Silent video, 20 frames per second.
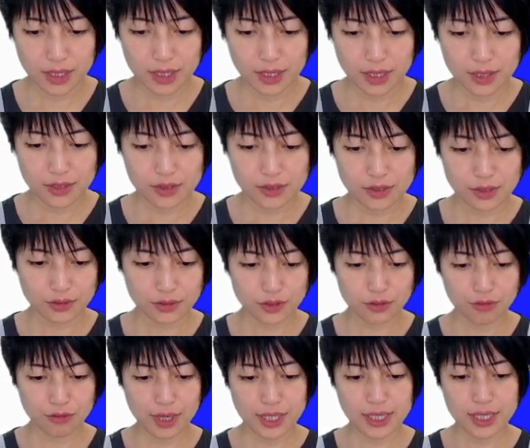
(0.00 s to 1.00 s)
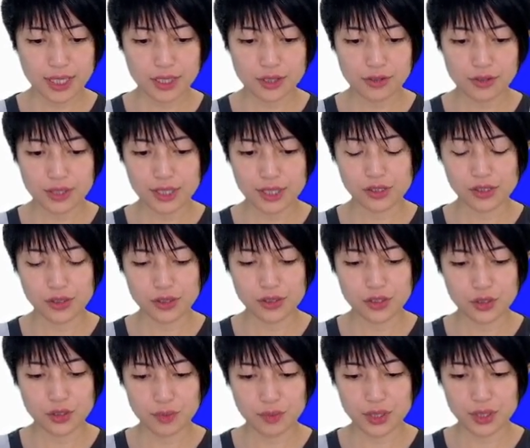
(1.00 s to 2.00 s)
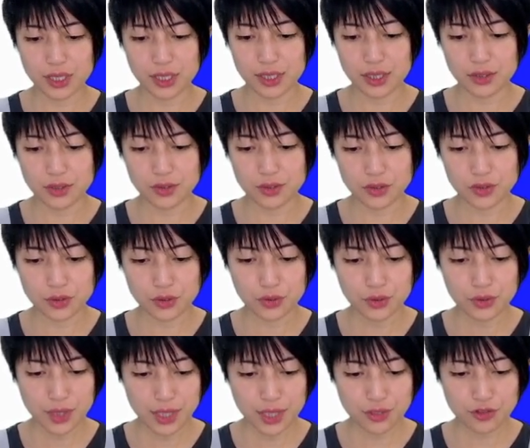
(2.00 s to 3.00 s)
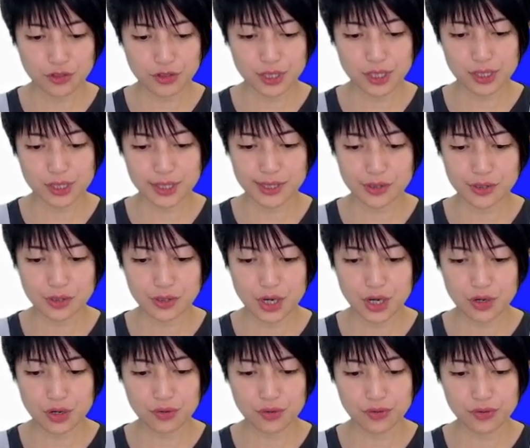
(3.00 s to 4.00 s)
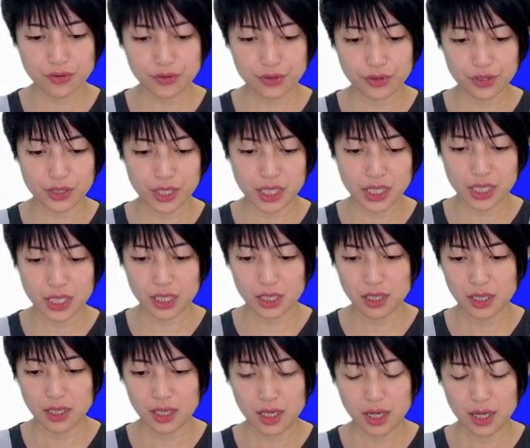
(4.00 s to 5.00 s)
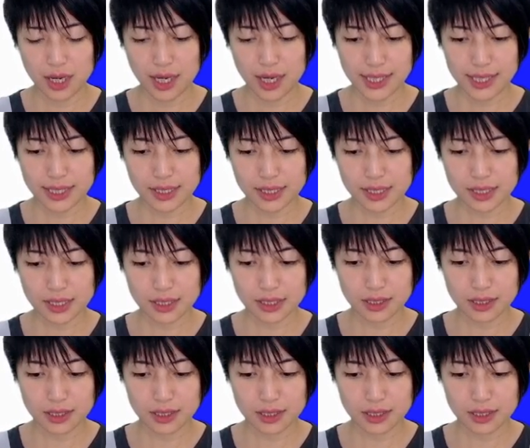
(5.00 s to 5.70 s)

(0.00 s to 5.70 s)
So the rectangle is going to be 200, 0, 30 height.